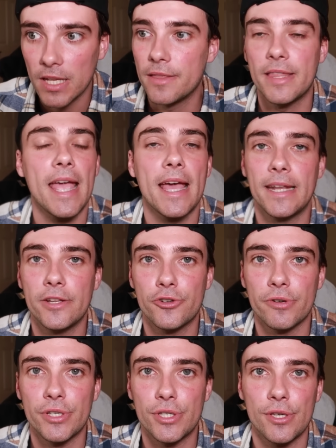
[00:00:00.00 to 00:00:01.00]
they had
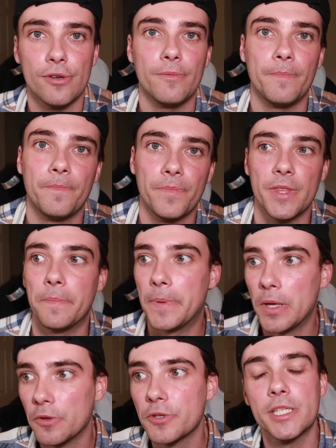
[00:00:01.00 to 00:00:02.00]
injuries too. The
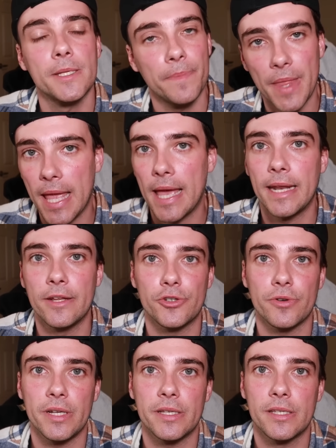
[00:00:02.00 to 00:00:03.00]
Bills, they had
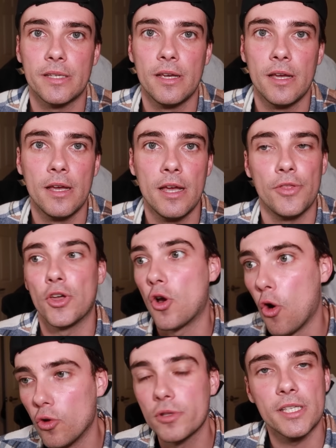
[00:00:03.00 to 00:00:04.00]
injuries. The
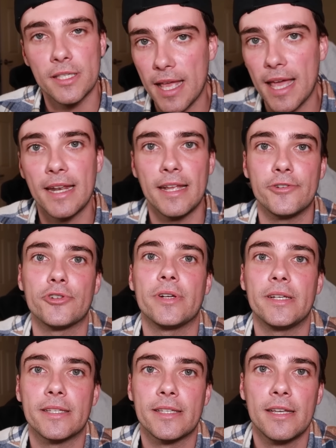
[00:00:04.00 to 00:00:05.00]
Colts, they had
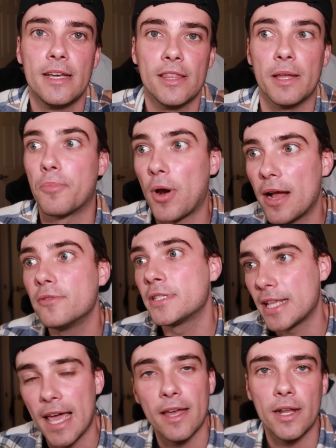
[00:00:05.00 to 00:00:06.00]
injuries. The Browns,
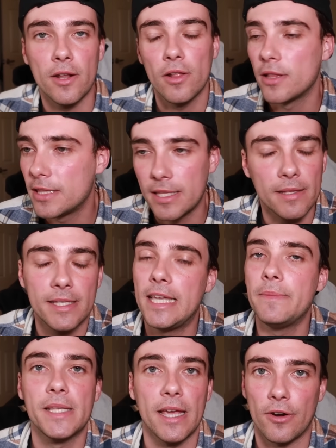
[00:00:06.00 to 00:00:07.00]
they had it.
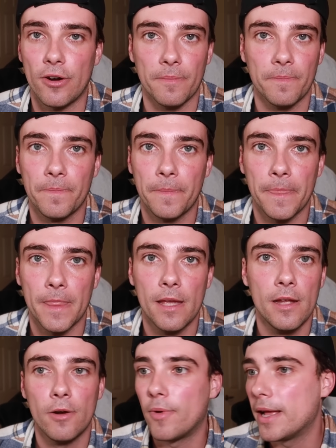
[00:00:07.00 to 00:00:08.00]
Teams get hurt,
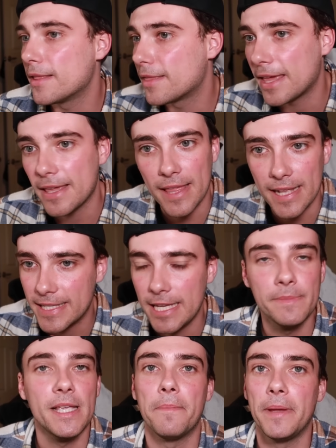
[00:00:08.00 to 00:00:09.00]
right? The
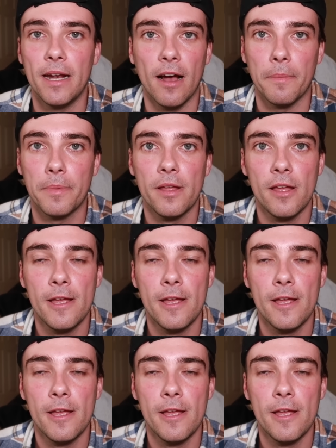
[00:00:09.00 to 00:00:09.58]
teams get beat up.